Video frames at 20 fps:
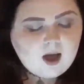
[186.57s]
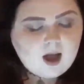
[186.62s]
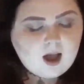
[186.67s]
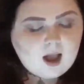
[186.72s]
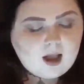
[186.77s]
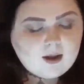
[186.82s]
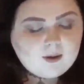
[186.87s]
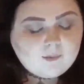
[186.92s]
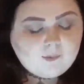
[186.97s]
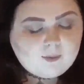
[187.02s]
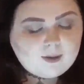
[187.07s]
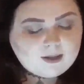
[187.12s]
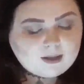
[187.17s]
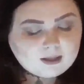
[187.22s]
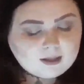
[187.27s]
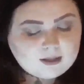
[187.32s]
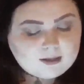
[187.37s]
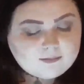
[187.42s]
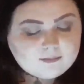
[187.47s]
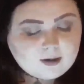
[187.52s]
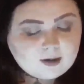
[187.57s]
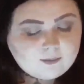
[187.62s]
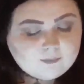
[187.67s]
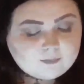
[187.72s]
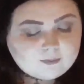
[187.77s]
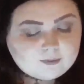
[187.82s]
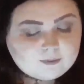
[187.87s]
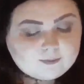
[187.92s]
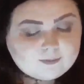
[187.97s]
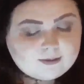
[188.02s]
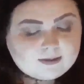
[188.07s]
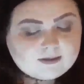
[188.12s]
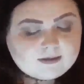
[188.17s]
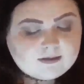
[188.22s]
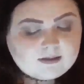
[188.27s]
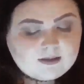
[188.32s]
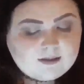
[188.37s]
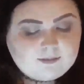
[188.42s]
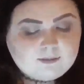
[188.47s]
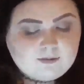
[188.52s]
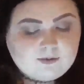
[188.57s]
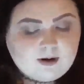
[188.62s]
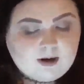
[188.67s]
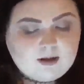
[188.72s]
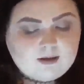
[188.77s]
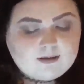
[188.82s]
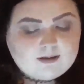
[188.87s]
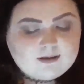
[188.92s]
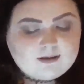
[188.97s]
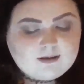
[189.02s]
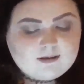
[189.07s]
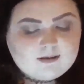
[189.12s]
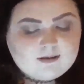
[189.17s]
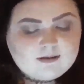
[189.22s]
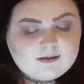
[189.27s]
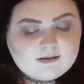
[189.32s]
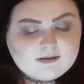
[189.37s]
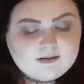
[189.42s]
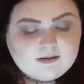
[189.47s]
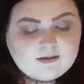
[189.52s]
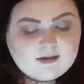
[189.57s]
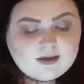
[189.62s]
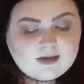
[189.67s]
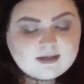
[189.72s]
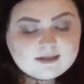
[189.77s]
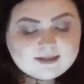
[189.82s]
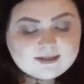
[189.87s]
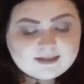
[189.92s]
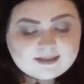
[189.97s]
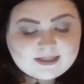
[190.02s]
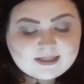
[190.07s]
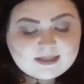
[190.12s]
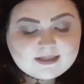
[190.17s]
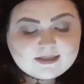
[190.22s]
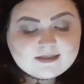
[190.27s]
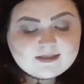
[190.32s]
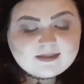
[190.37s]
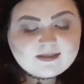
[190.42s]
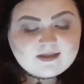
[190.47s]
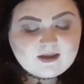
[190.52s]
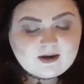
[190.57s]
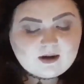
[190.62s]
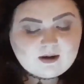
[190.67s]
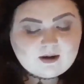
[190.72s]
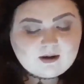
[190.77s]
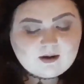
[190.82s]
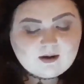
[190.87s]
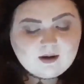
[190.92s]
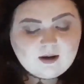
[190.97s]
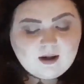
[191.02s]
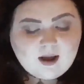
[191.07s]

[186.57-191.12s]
I awaken in my room in sleep paralysis. The entity is there.